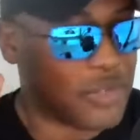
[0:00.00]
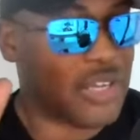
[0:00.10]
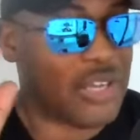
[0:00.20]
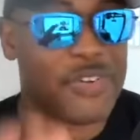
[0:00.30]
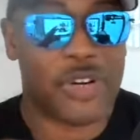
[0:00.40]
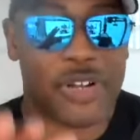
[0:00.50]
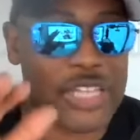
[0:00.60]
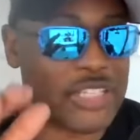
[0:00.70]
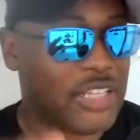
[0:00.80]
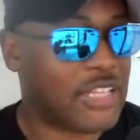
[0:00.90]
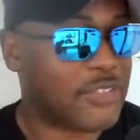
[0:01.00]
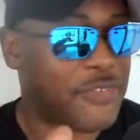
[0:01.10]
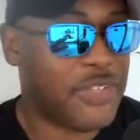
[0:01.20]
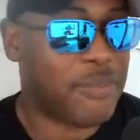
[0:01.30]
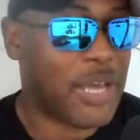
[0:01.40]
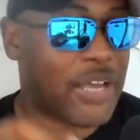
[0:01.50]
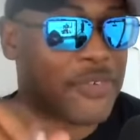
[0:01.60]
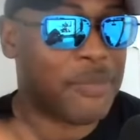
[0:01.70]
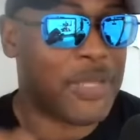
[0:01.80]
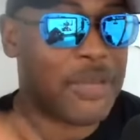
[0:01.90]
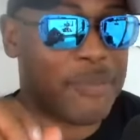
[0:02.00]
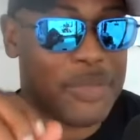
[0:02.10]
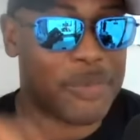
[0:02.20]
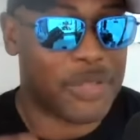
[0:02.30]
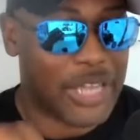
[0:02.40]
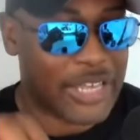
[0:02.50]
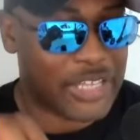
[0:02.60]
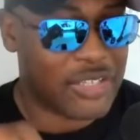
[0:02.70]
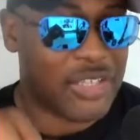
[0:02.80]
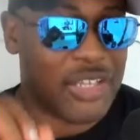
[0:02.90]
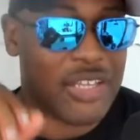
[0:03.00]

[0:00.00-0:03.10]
I've got a lot of feedback from that. People like it.